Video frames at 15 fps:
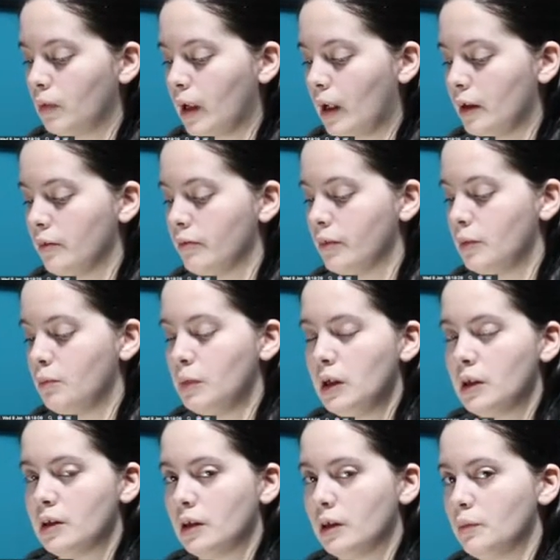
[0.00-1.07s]
kind of
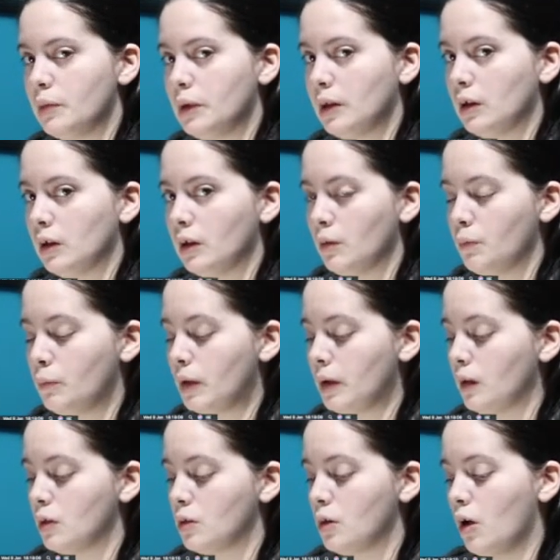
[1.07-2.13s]
immediately
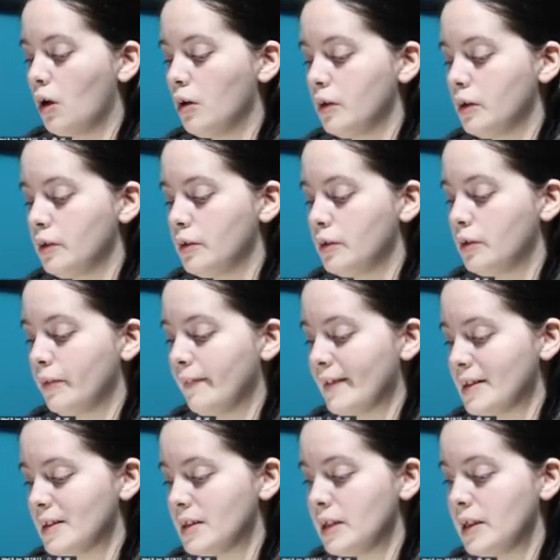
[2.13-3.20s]
being drawn to
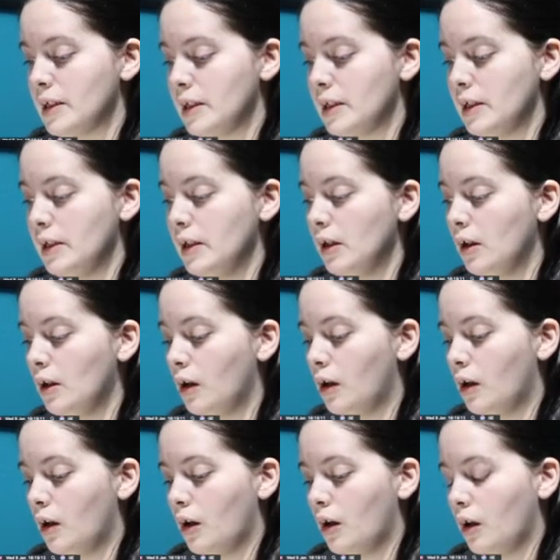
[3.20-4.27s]
the sea.
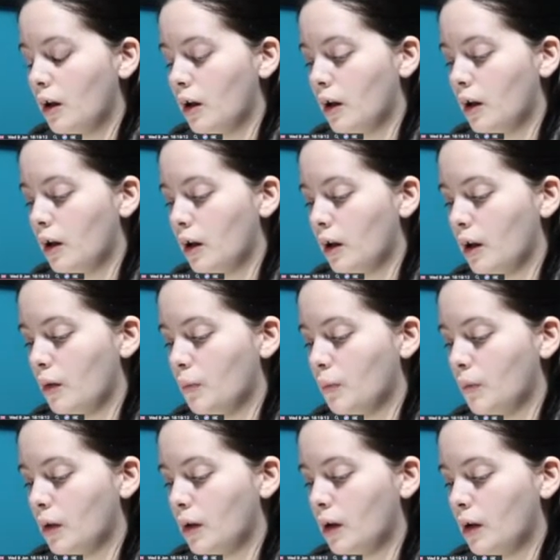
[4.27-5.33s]

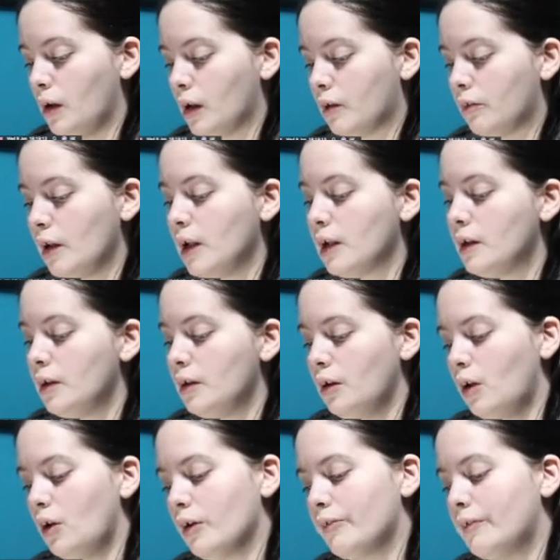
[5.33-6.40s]
A crackling
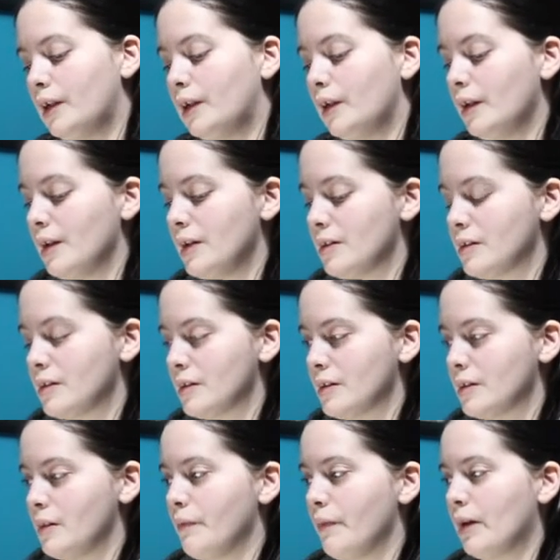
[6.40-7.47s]
log fire isn't
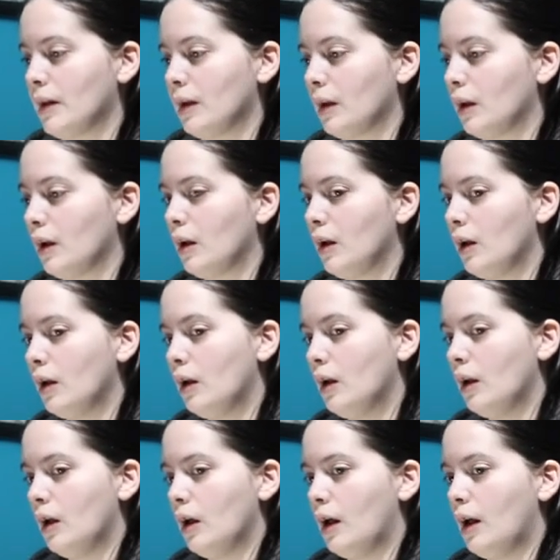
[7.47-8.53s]
something
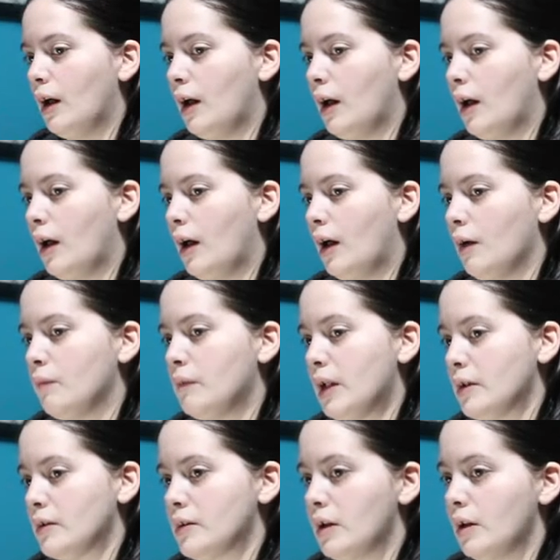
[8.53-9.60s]
I'm
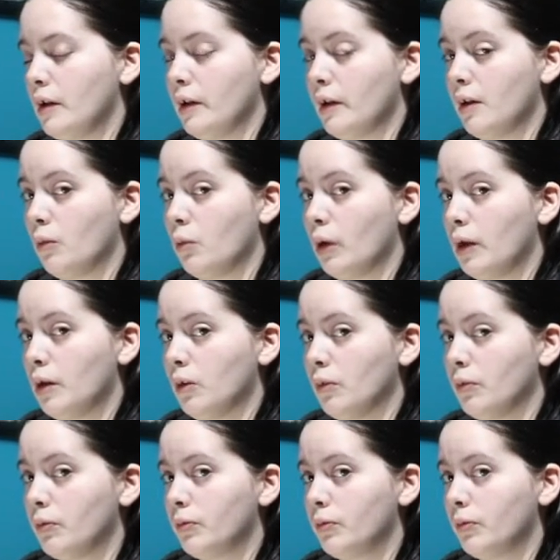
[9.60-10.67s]
necessarily aware
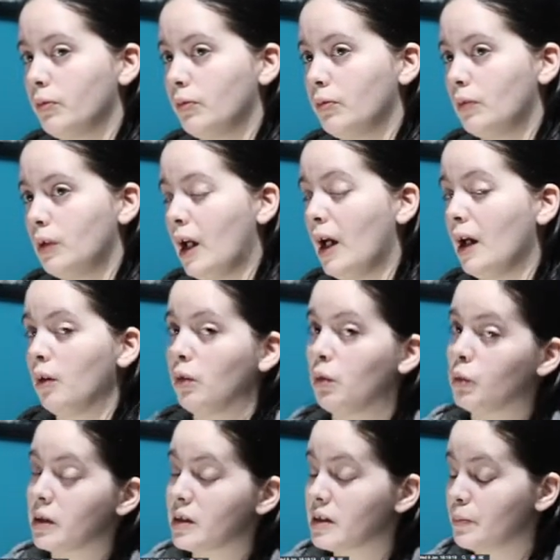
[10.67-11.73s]
of how it
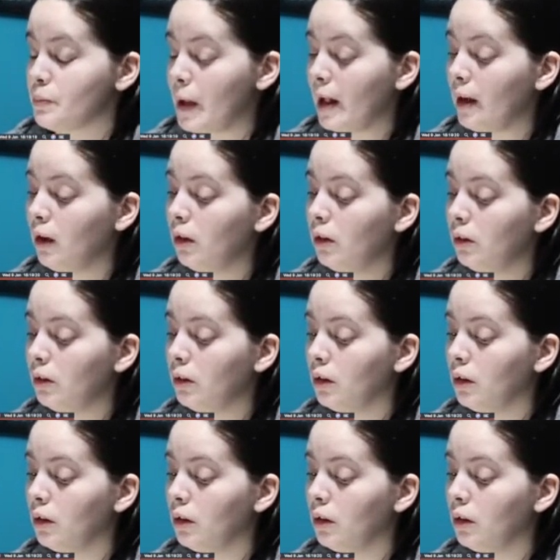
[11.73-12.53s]
would smell,